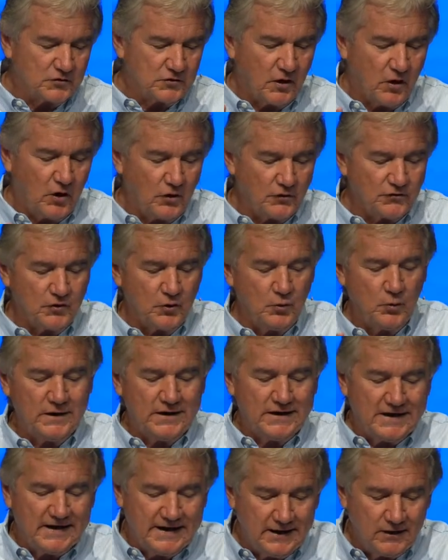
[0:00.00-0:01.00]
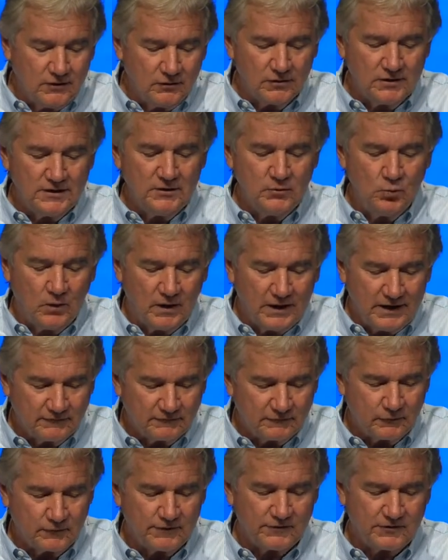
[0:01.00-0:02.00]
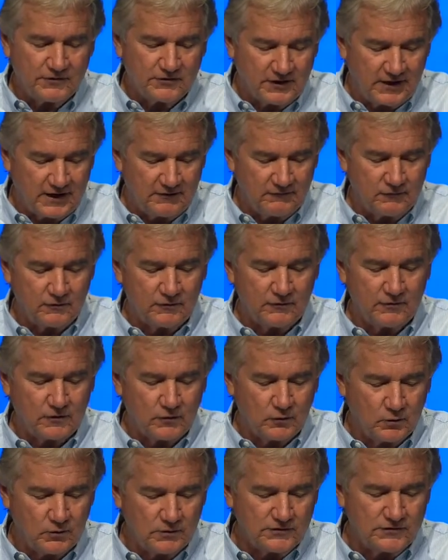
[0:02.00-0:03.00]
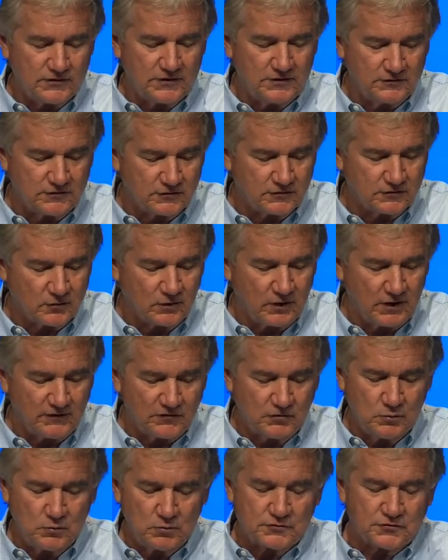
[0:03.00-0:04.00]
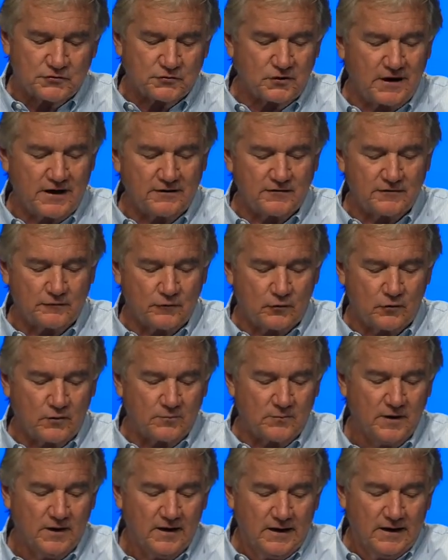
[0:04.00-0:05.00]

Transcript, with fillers: also we eagerly wait for the Savior, the Lord Jesus Christ, who will transform